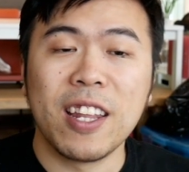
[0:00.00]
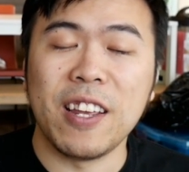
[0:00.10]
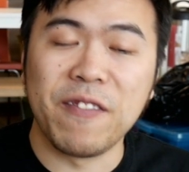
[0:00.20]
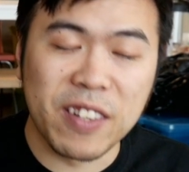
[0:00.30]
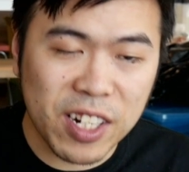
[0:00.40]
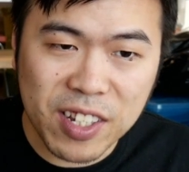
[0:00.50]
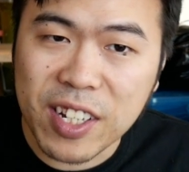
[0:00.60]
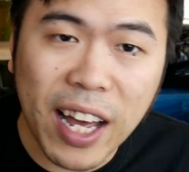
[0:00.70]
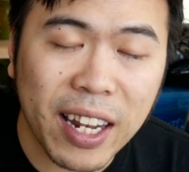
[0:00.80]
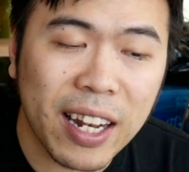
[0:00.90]
They've
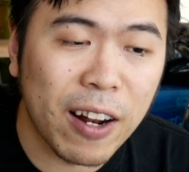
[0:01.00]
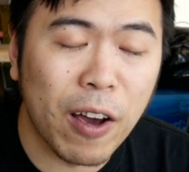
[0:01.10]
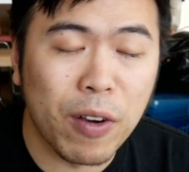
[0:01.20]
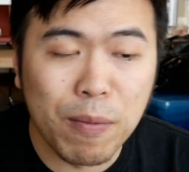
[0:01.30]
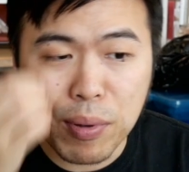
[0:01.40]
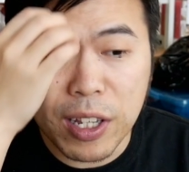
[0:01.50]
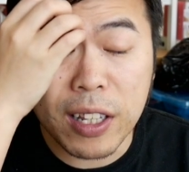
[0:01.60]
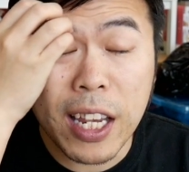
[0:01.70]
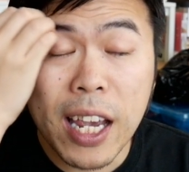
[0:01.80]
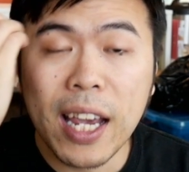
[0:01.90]
just gutted it out
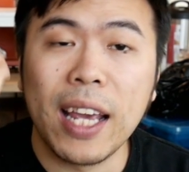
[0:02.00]
completely.